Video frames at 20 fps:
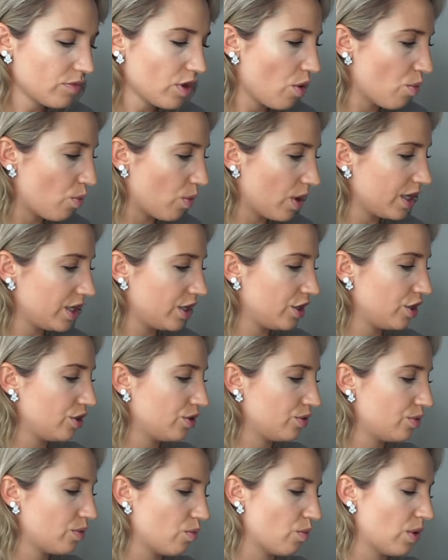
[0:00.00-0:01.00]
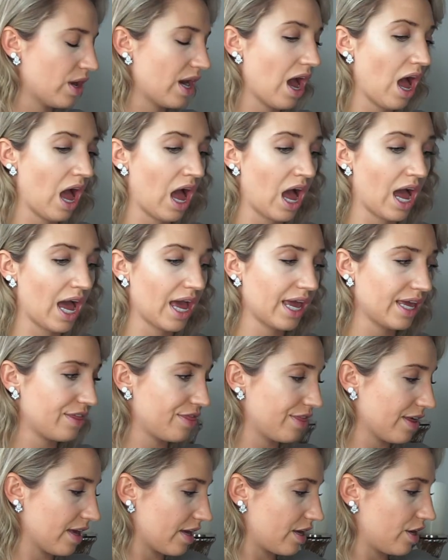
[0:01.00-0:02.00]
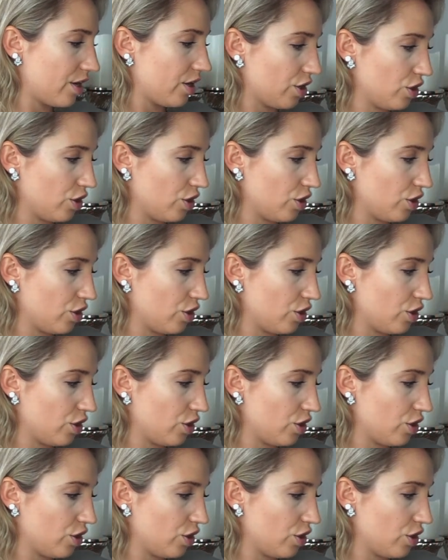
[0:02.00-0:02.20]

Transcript: what I think